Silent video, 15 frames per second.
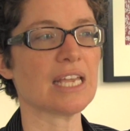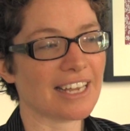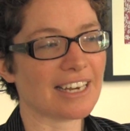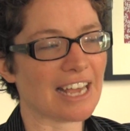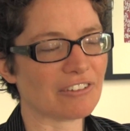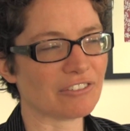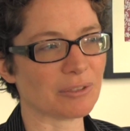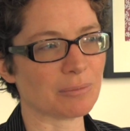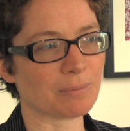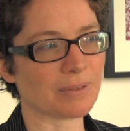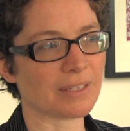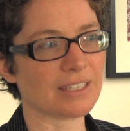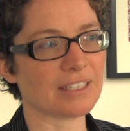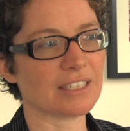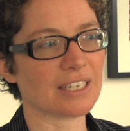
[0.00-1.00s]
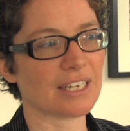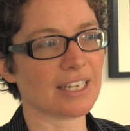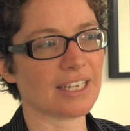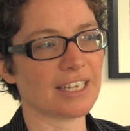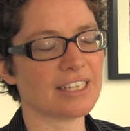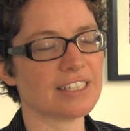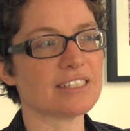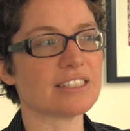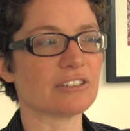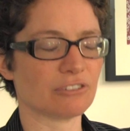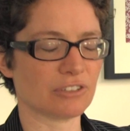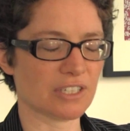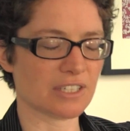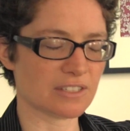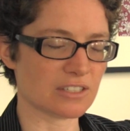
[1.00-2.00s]
And having been in
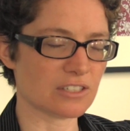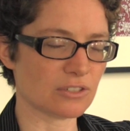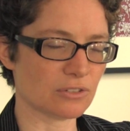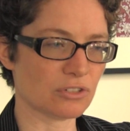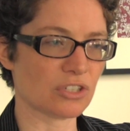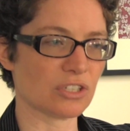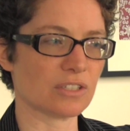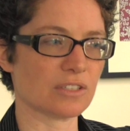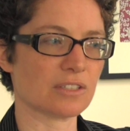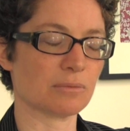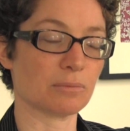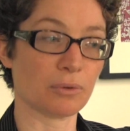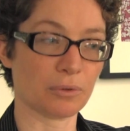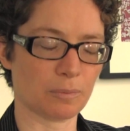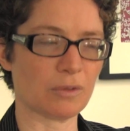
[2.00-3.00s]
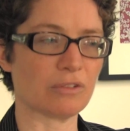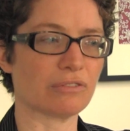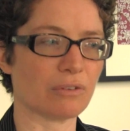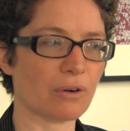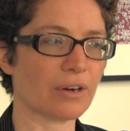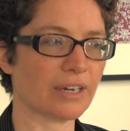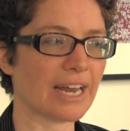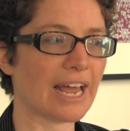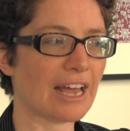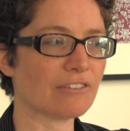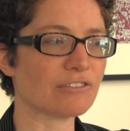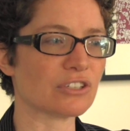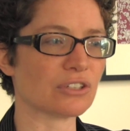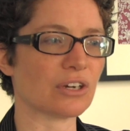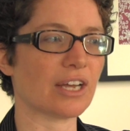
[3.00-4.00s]
different institutions, both before and
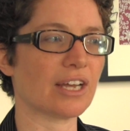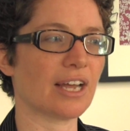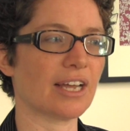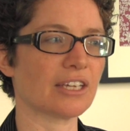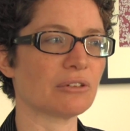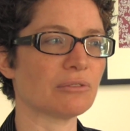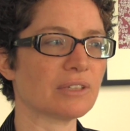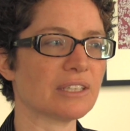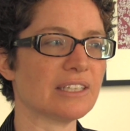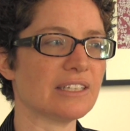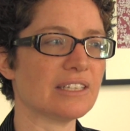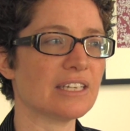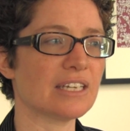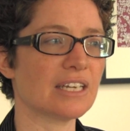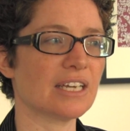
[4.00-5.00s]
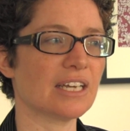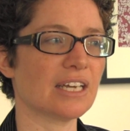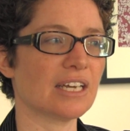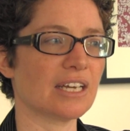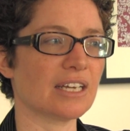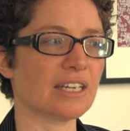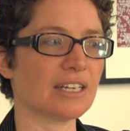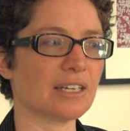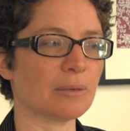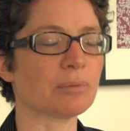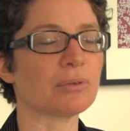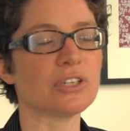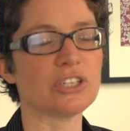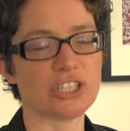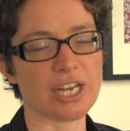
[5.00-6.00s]
after, I can really
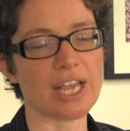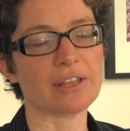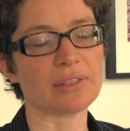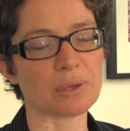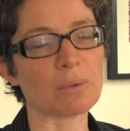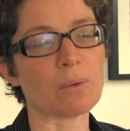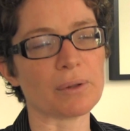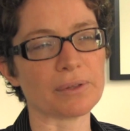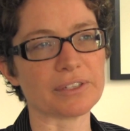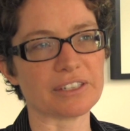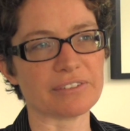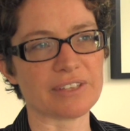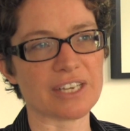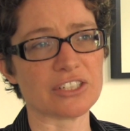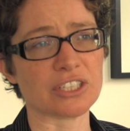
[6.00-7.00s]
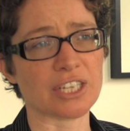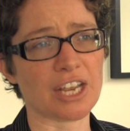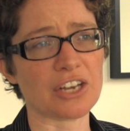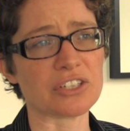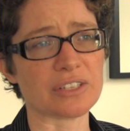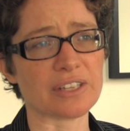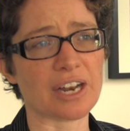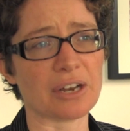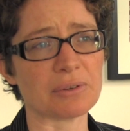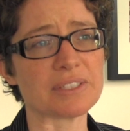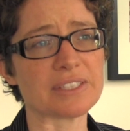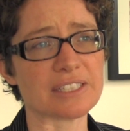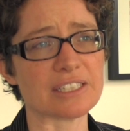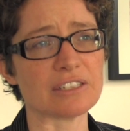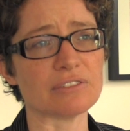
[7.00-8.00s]
appreciate the quality of the education that I
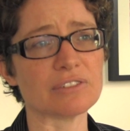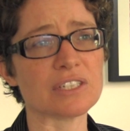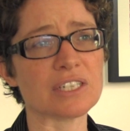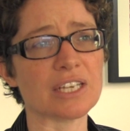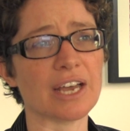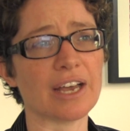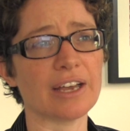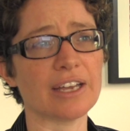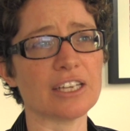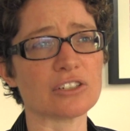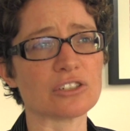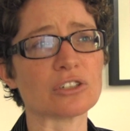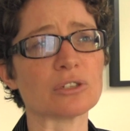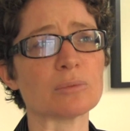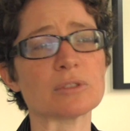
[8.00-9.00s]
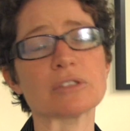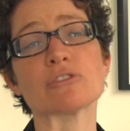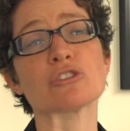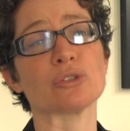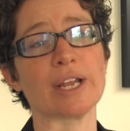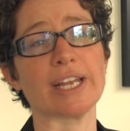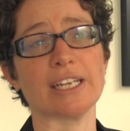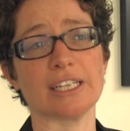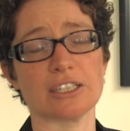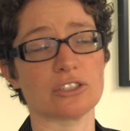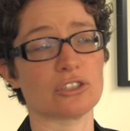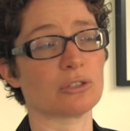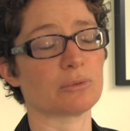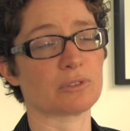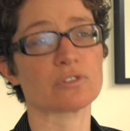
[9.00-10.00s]
received in terms of training
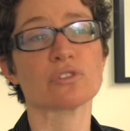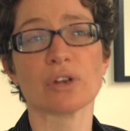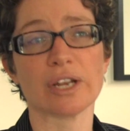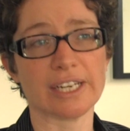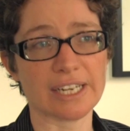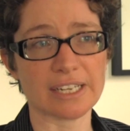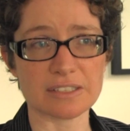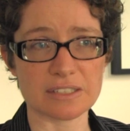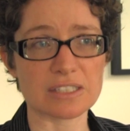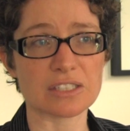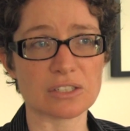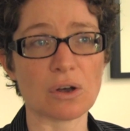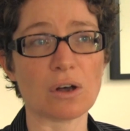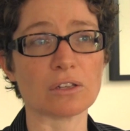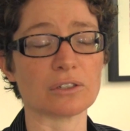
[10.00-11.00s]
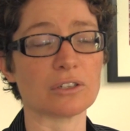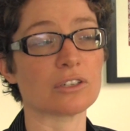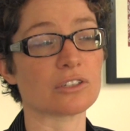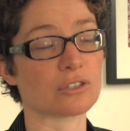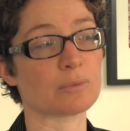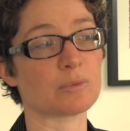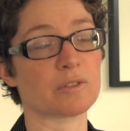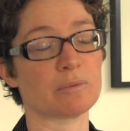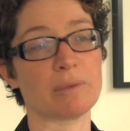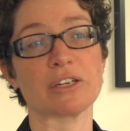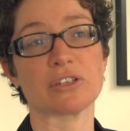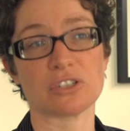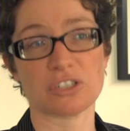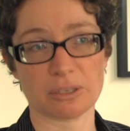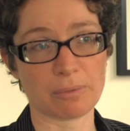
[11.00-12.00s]
as a scholar, in terms of
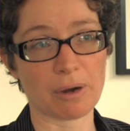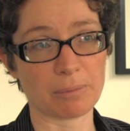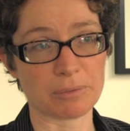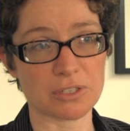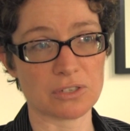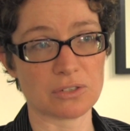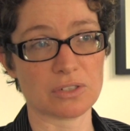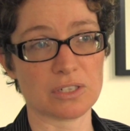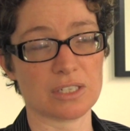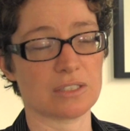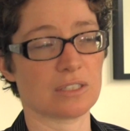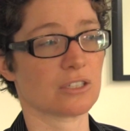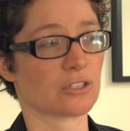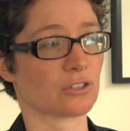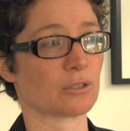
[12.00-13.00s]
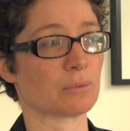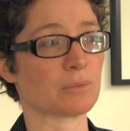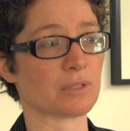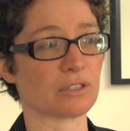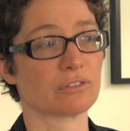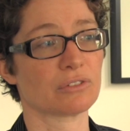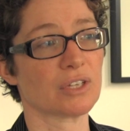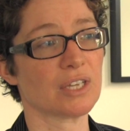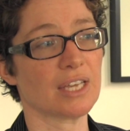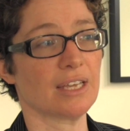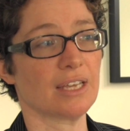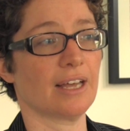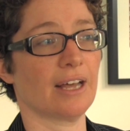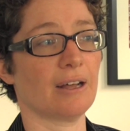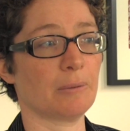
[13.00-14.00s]
mentorship opportunities, in terms of
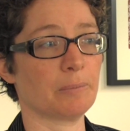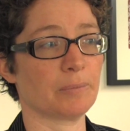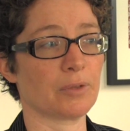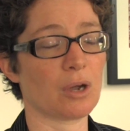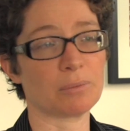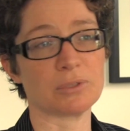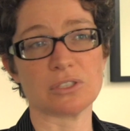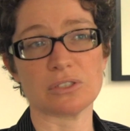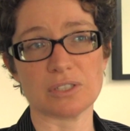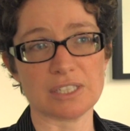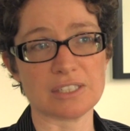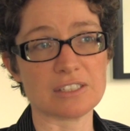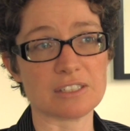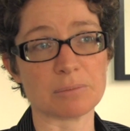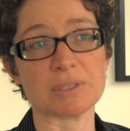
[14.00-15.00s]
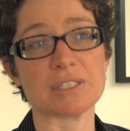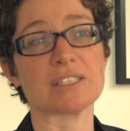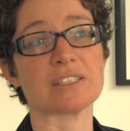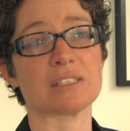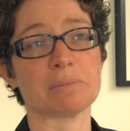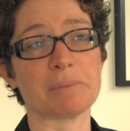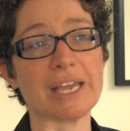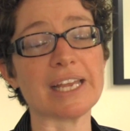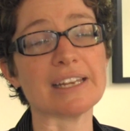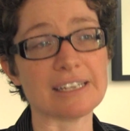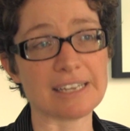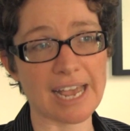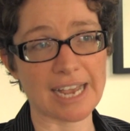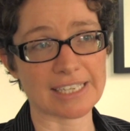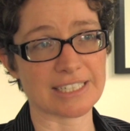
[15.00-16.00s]
opportunities to participate
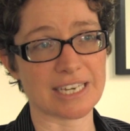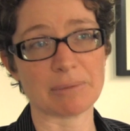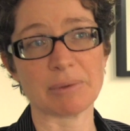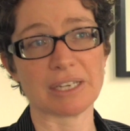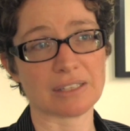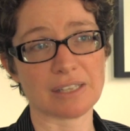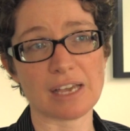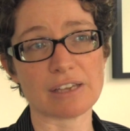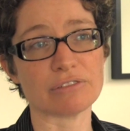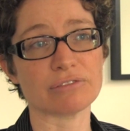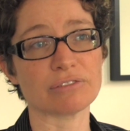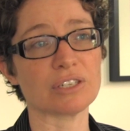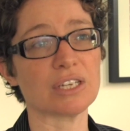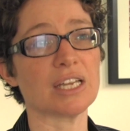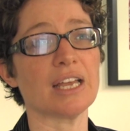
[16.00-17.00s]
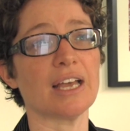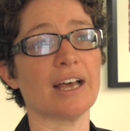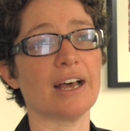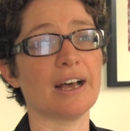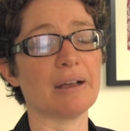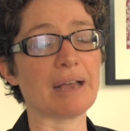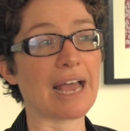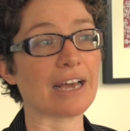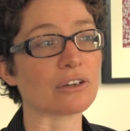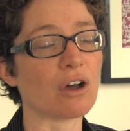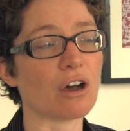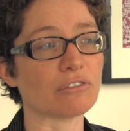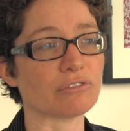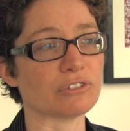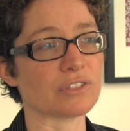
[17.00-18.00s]
in academic life, at
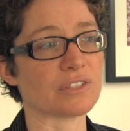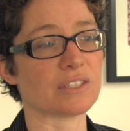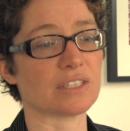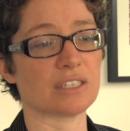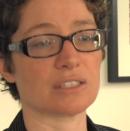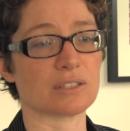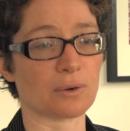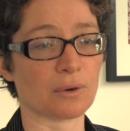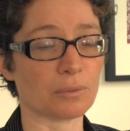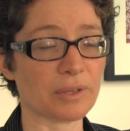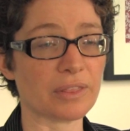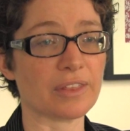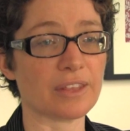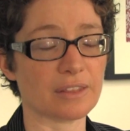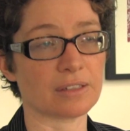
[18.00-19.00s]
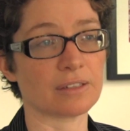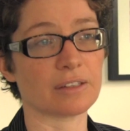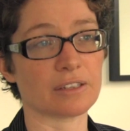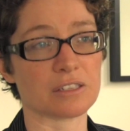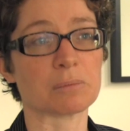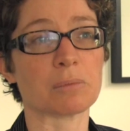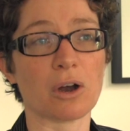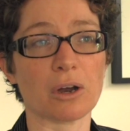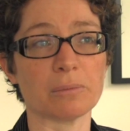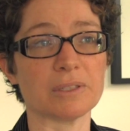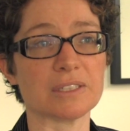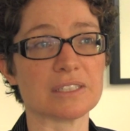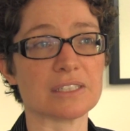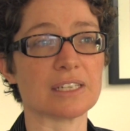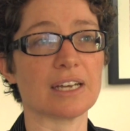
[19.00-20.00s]
conferences or within the
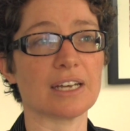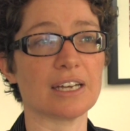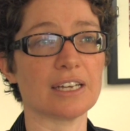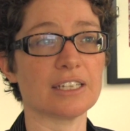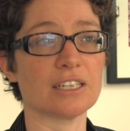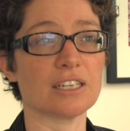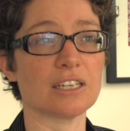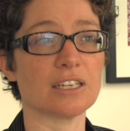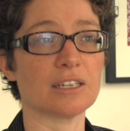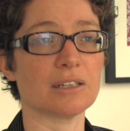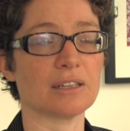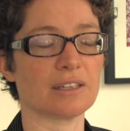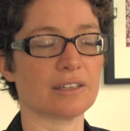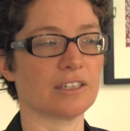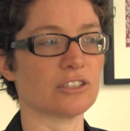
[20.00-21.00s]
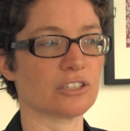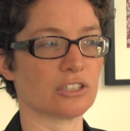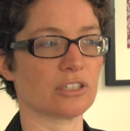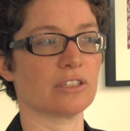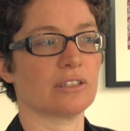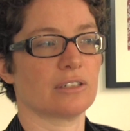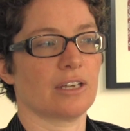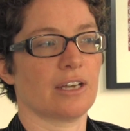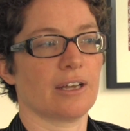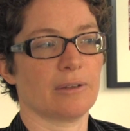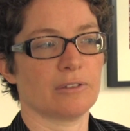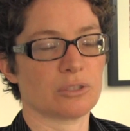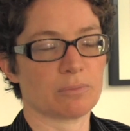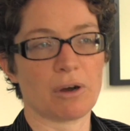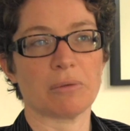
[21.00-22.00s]
department, in
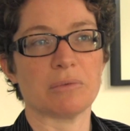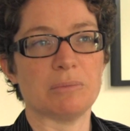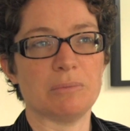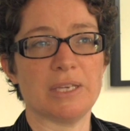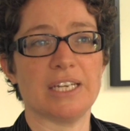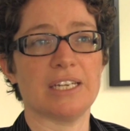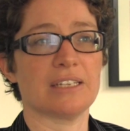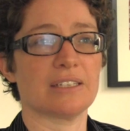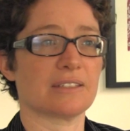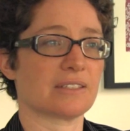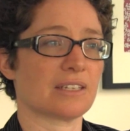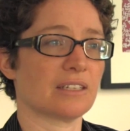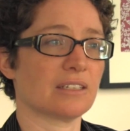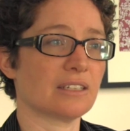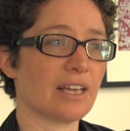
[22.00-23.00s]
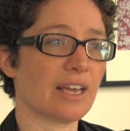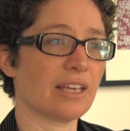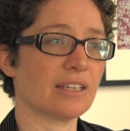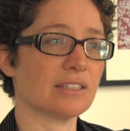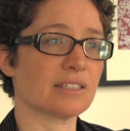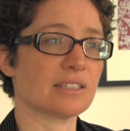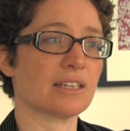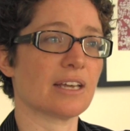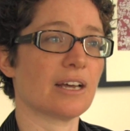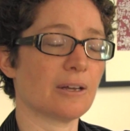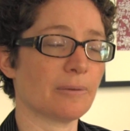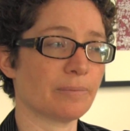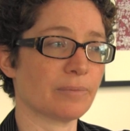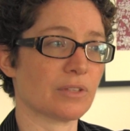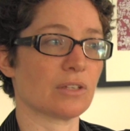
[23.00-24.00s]
department meetings, and
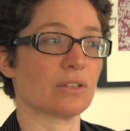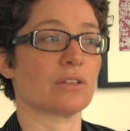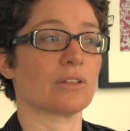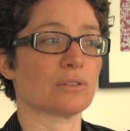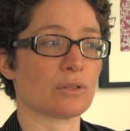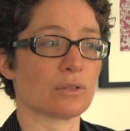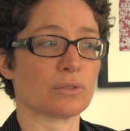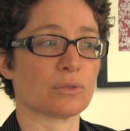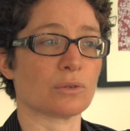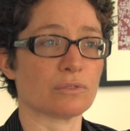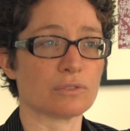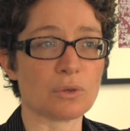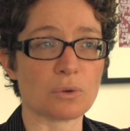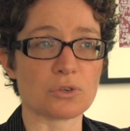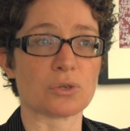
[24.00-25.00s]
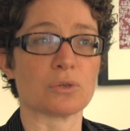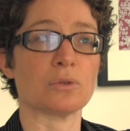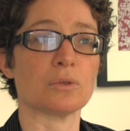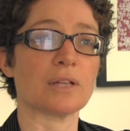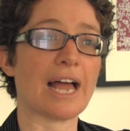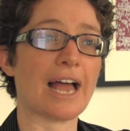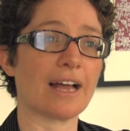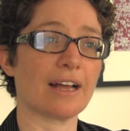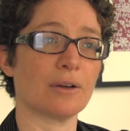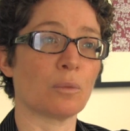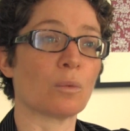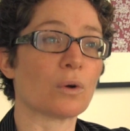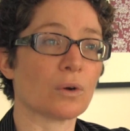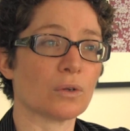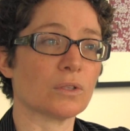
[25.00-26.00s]
the sort of social
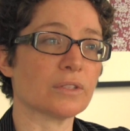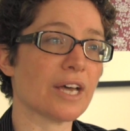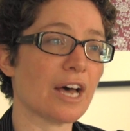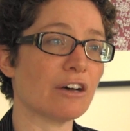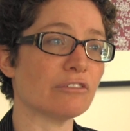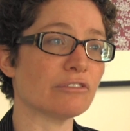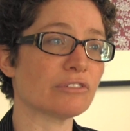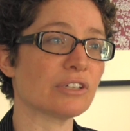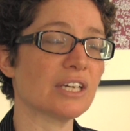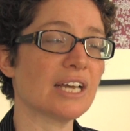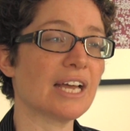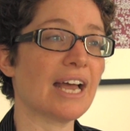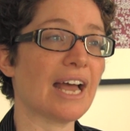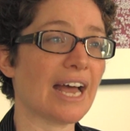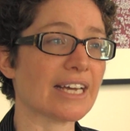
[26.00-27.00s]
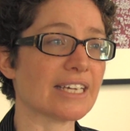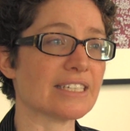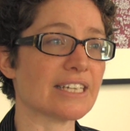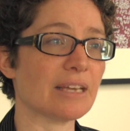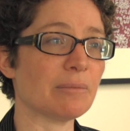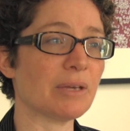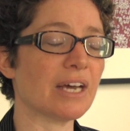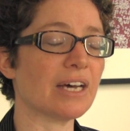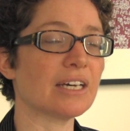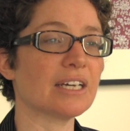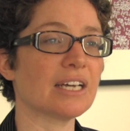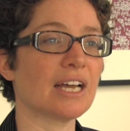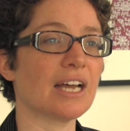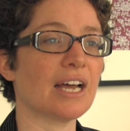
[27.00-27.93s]
world of academia.